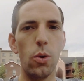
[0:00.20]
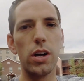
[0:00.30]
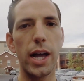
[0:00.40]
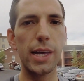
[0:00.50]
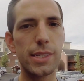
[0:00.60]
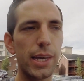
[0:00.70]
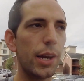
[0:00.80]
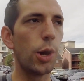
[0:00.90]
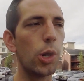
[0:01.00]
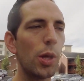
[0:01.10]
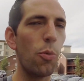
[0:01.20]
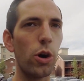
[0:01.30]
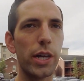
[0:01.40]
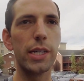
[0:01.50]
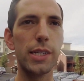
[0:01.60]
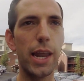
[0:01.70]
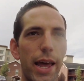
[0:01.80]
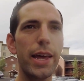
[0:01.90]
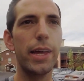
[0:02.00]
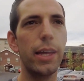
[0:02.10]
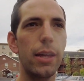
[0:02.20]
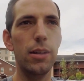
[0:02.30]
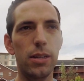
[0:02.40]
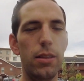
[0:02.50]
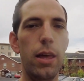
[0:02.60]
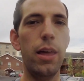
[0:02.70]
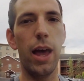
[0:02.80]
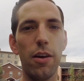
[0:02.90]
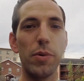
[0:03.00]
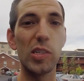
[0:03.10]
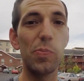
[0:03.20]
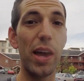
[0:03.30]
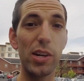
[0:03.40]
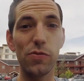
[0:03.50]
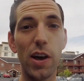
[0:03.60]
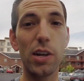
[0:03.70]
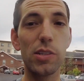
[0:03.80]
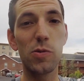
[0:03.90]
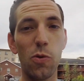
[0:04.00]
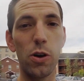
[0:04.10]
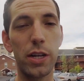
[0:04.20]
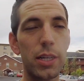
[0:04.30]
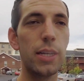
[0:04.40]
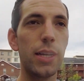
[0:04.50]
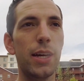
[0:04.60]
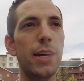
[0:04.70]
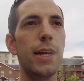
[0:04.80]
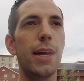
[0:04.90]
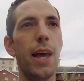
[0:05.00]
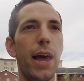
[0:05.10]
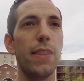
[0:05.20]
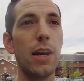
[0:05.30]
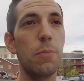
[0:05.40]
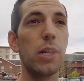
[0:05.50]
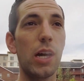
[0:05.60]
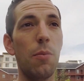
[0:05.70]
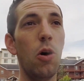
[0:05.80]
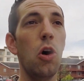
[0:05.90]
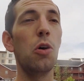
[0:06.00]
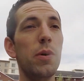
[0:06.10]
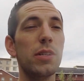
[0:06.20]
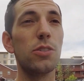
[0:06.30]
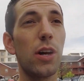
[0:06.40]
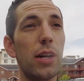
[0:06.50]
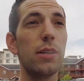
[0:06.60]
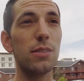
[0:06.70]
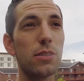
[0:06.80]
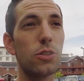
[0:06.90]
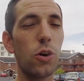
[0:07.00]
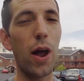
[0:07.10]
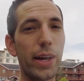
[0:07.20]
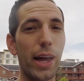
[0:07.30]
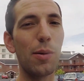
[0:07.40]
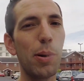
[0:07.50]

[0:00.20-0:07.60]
Well, guys, getting an early morning in today. I have my Spanish final this morning, and then I'm gonna come home and try to crank out a